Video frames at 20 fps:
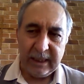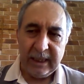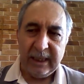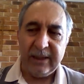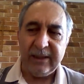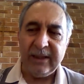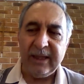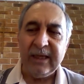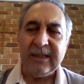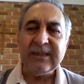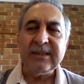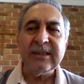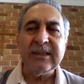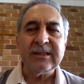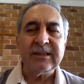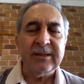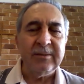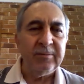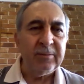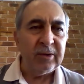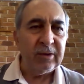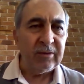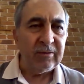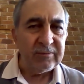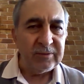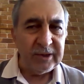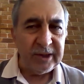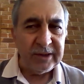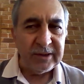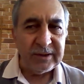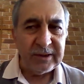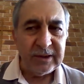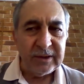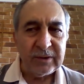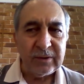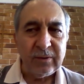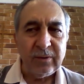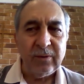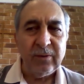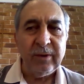And that's a symbol of
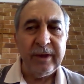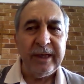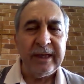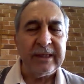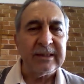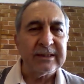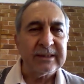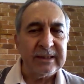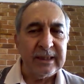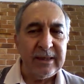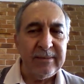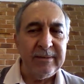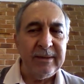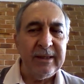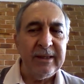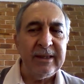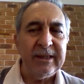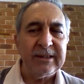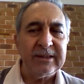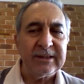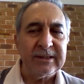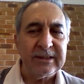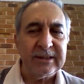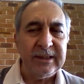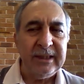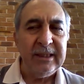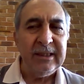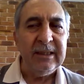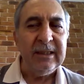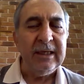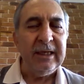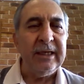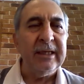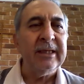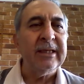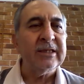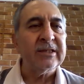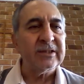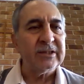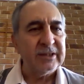Jesus, who examined the sin in
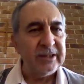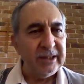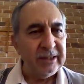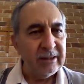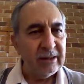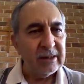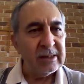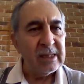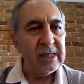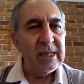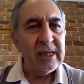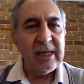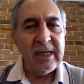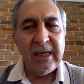the sinner